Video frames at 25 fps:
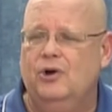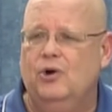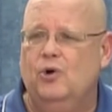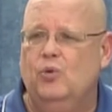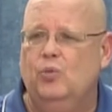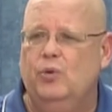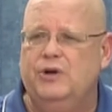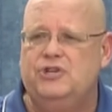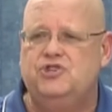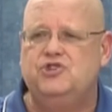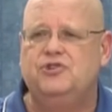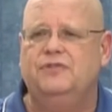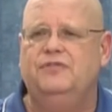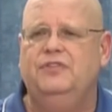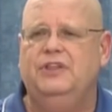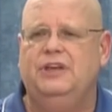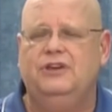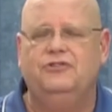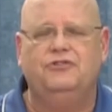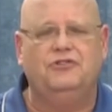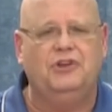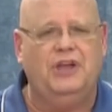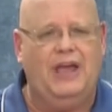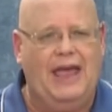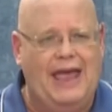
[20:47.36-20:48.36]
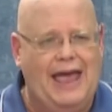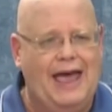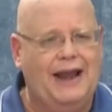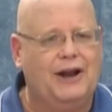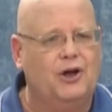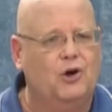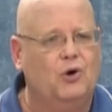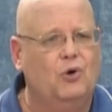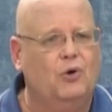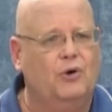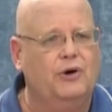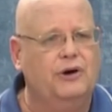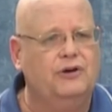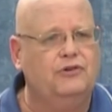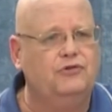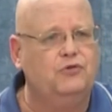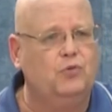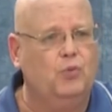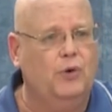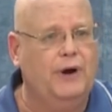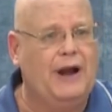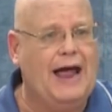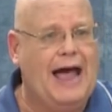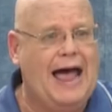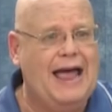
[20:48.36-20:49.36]
Which of these categories
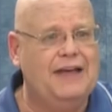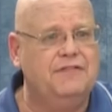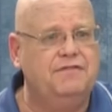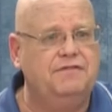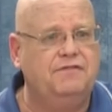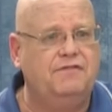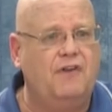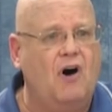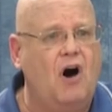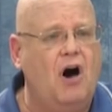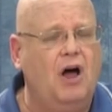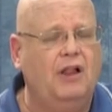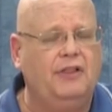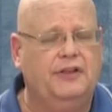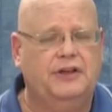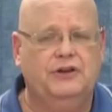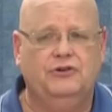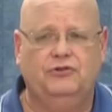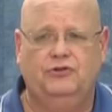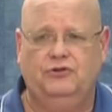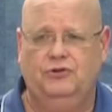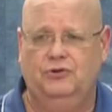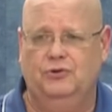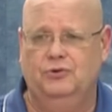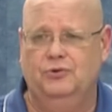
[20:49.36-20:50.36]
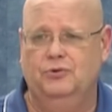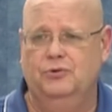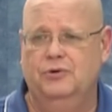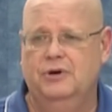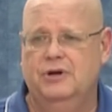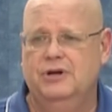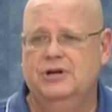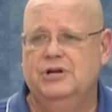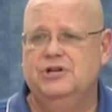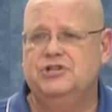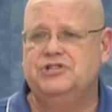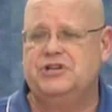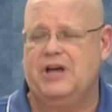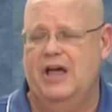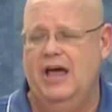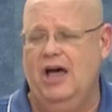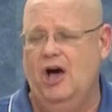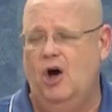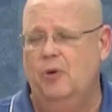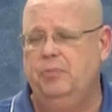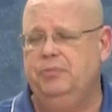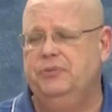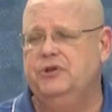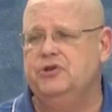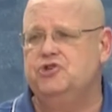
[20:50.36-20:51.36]
would I fall into to
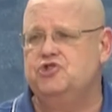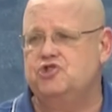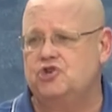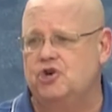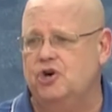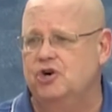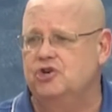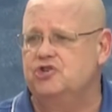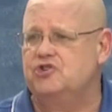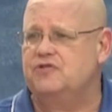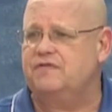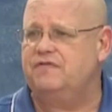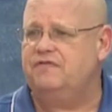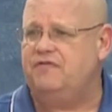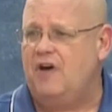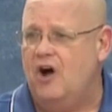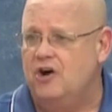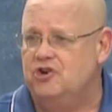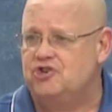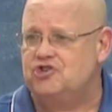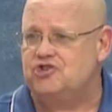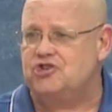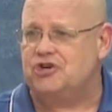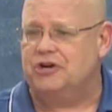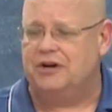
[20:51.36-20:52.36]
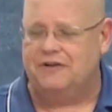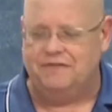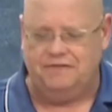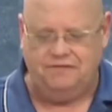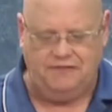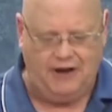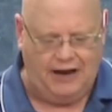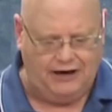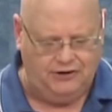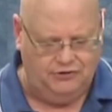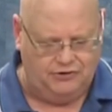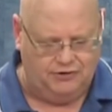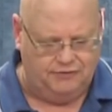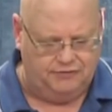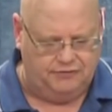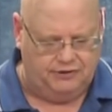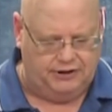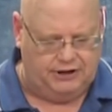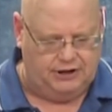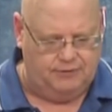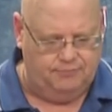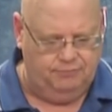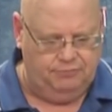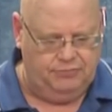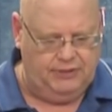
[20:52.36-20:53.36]
help the church function effectively?